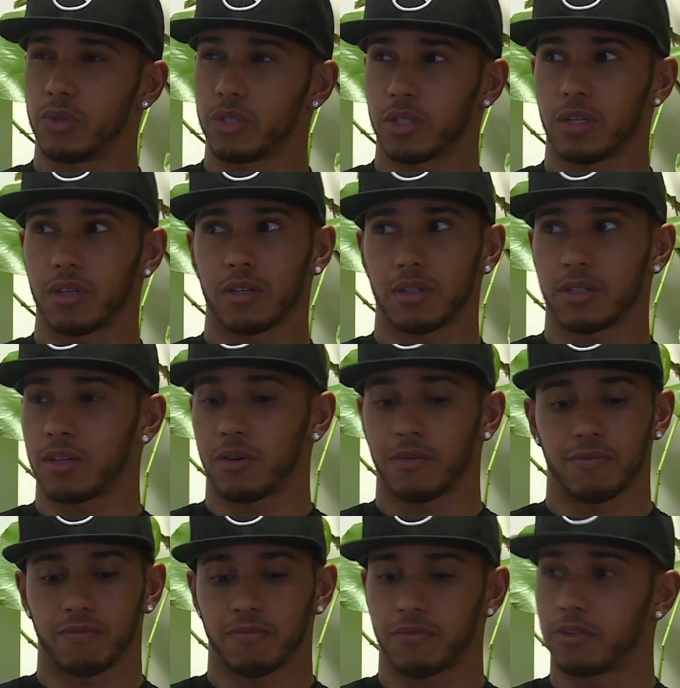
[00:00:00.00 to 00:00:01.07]
which
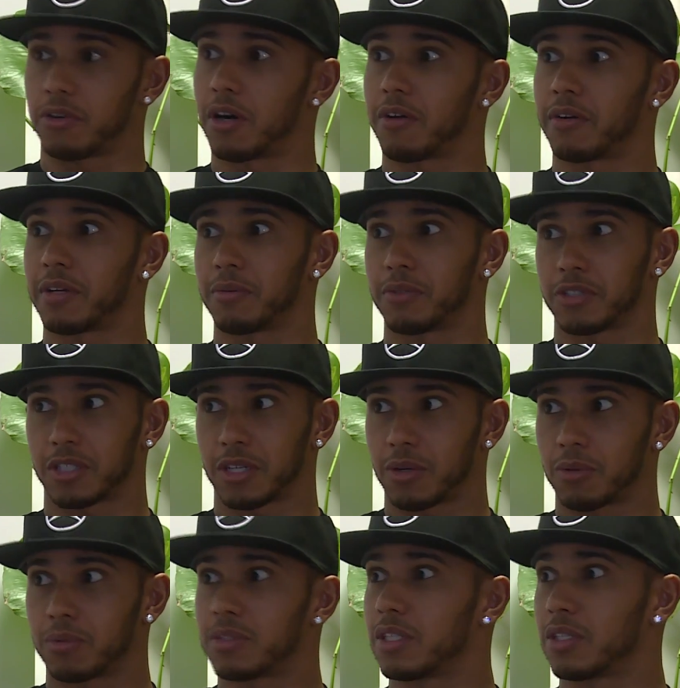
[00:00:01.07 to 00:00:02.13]
Ferrari with
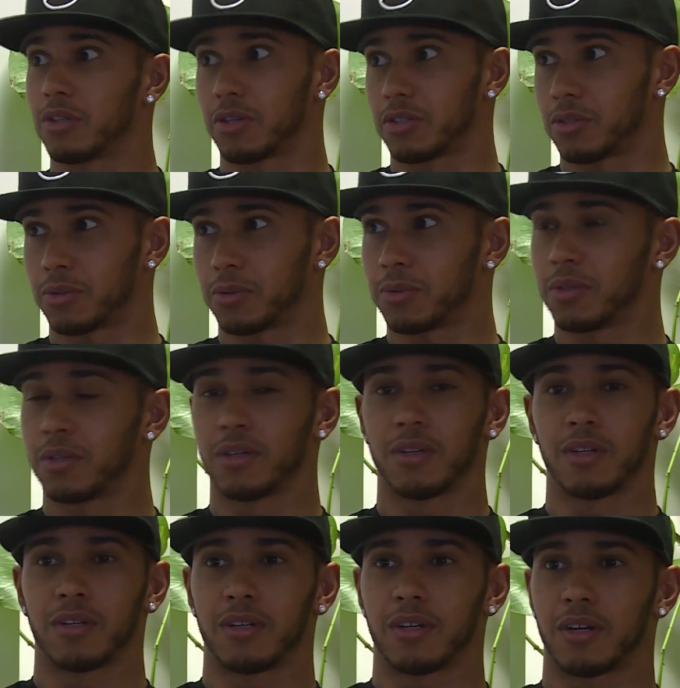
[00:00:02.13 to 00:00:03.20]
Shell did not do,
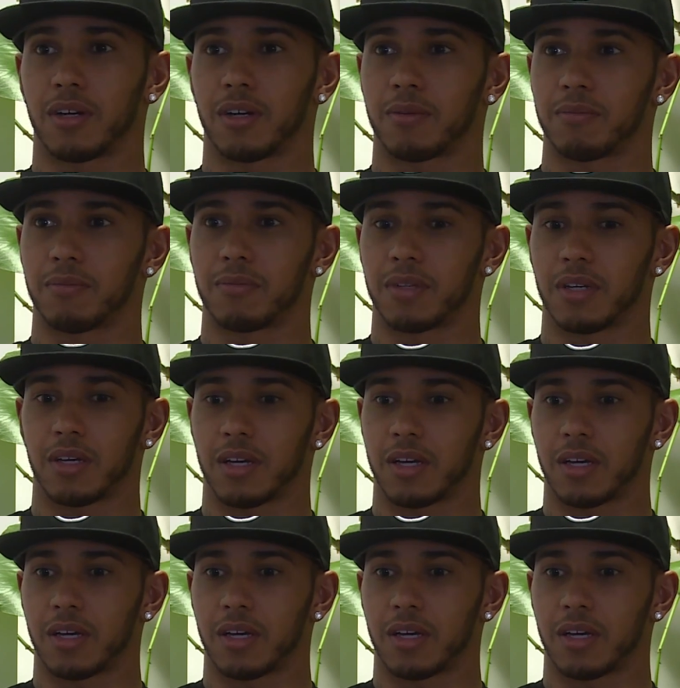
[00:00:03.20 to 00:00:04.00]
and